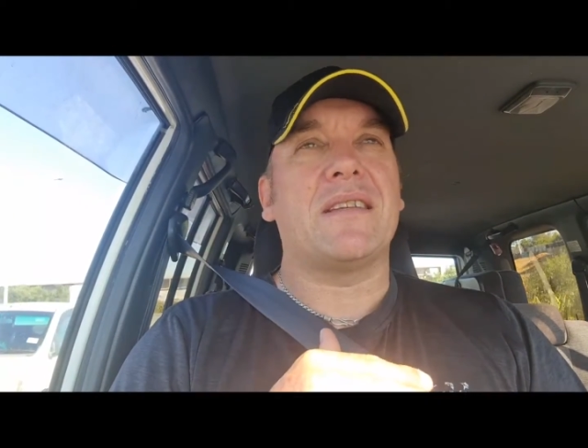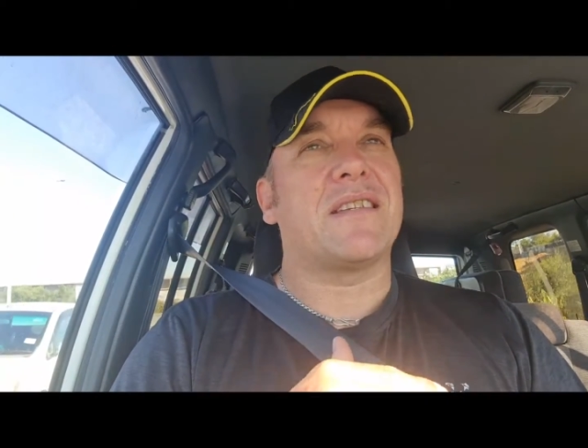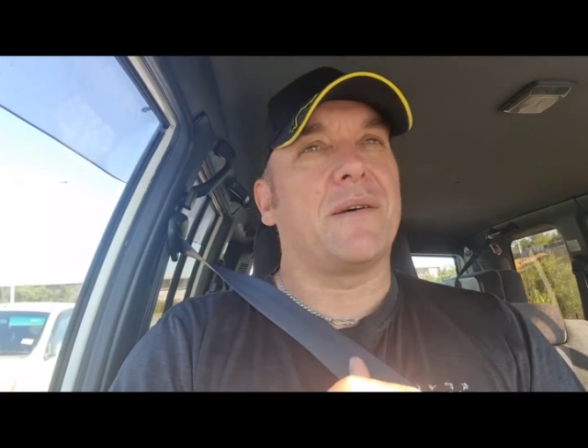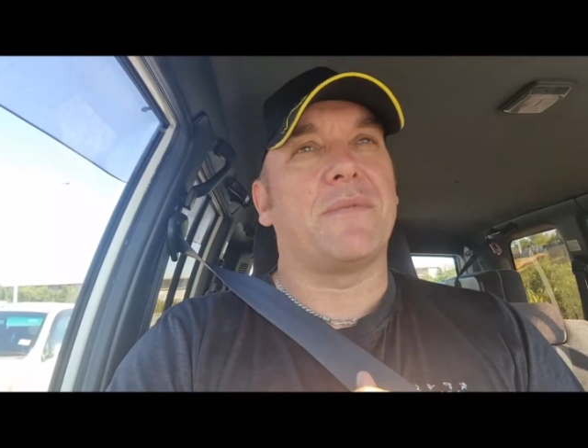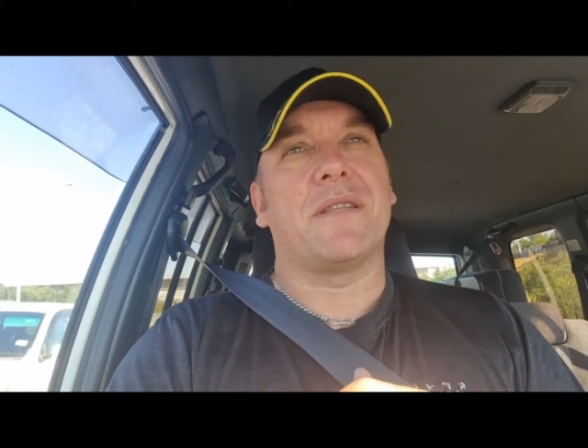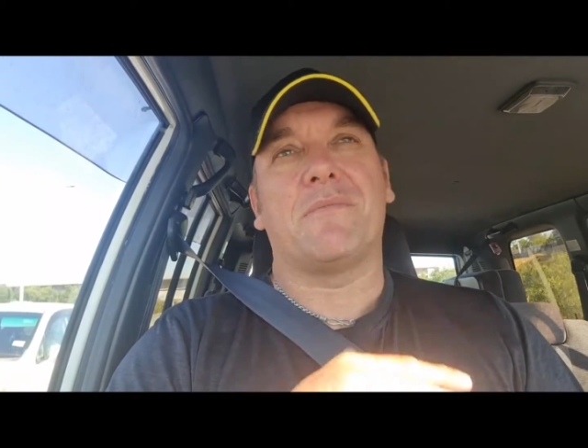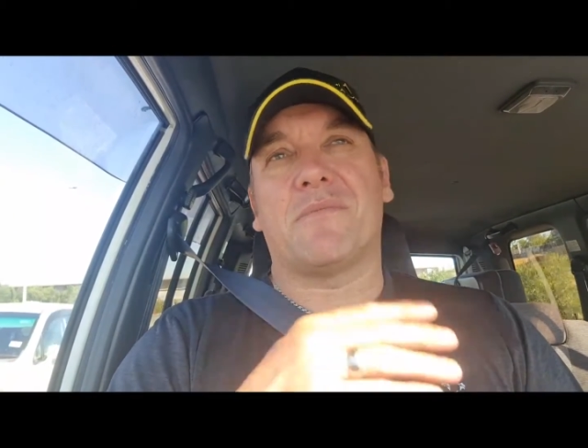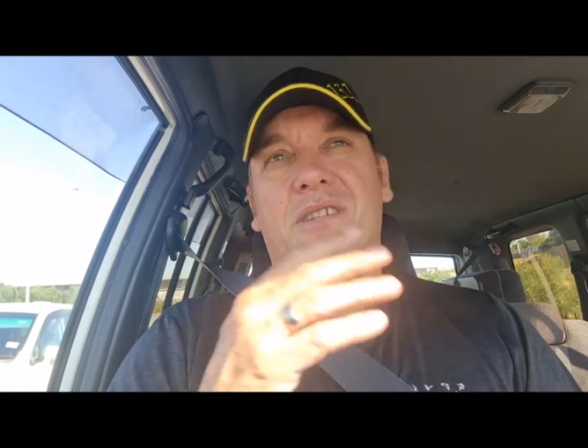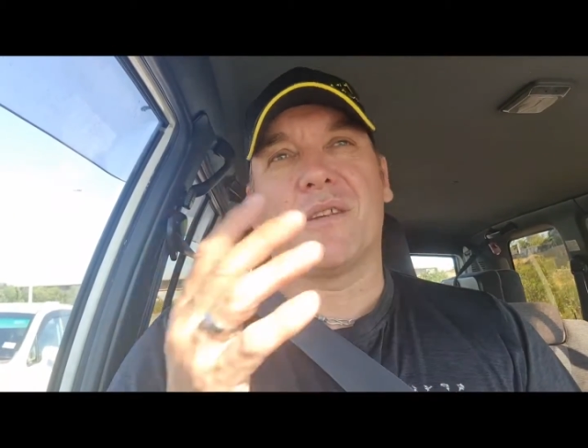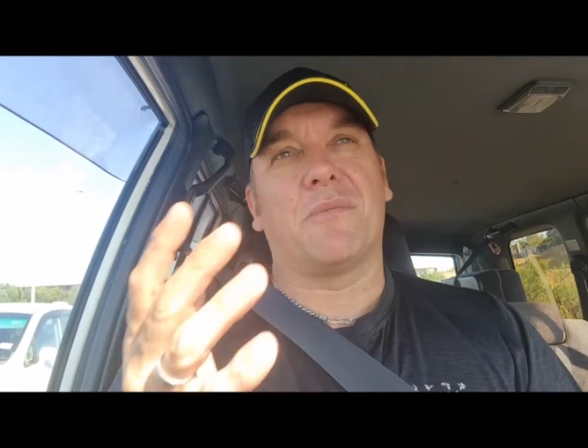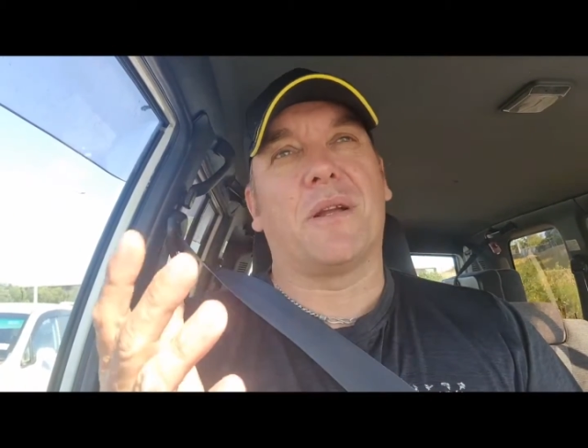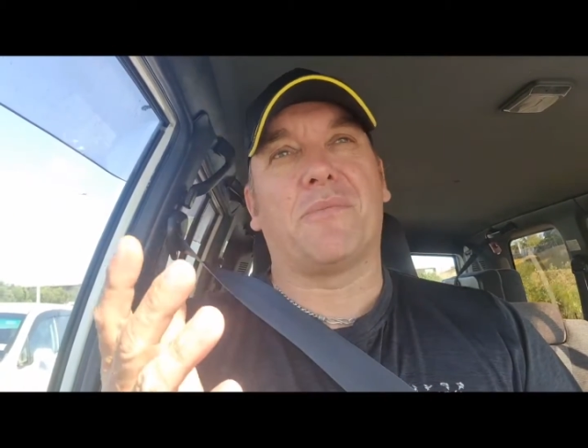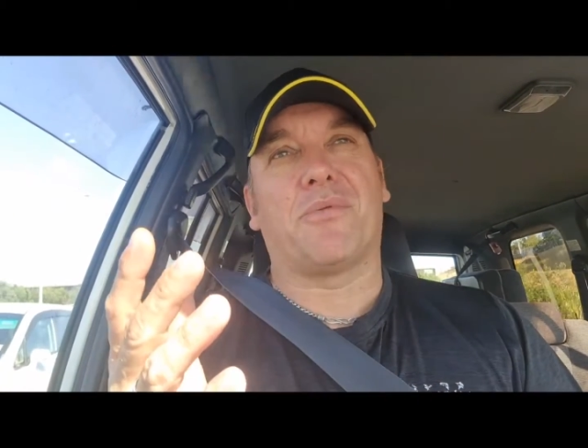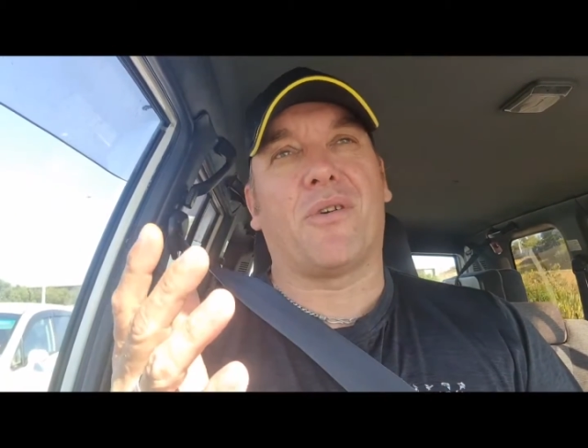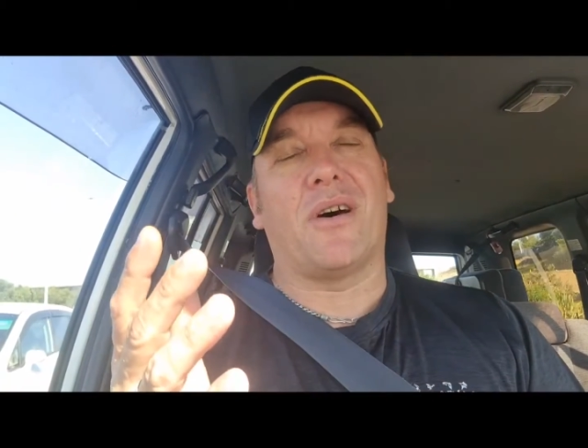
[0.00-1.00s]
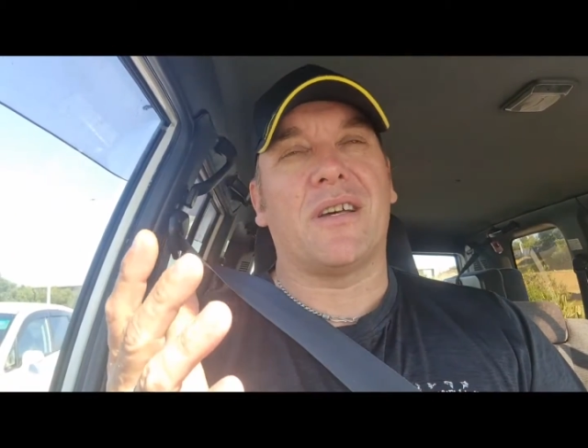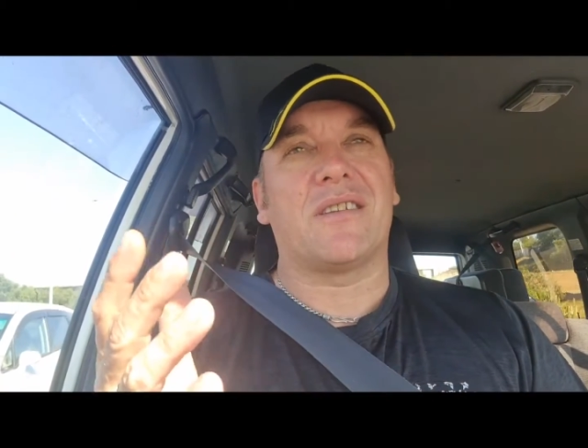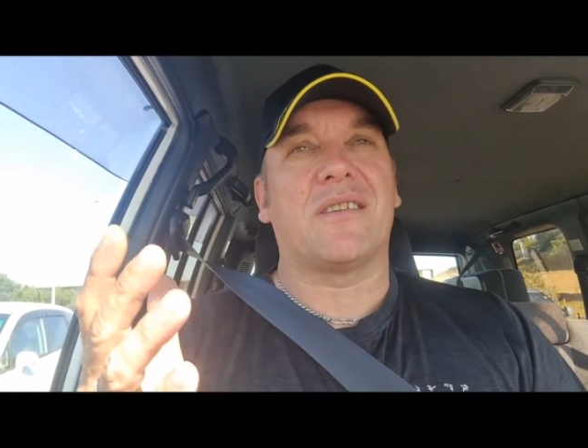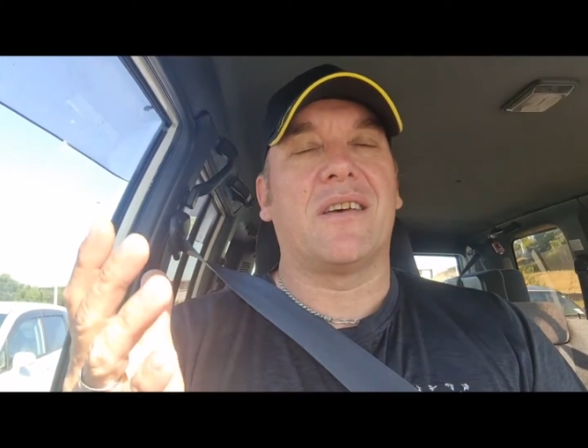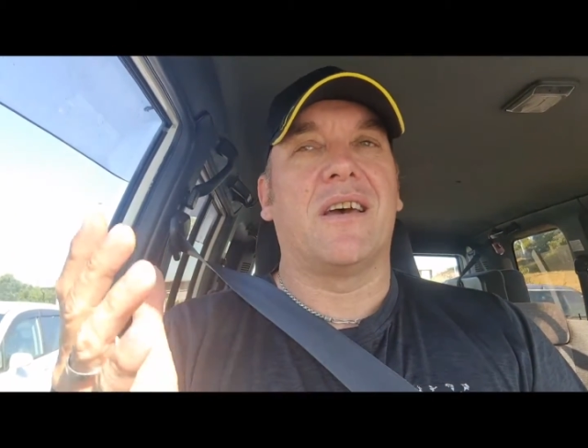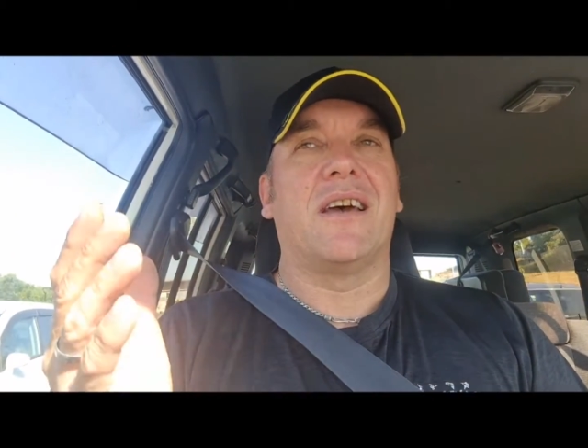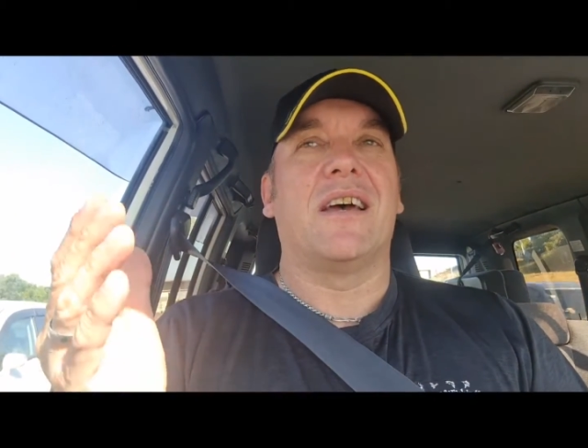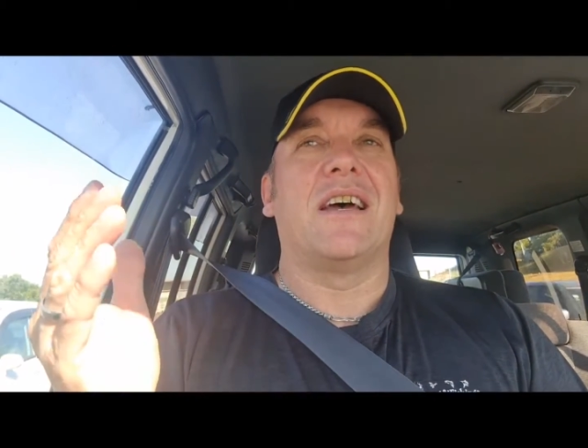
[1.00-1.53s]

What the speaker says: some of them similar price.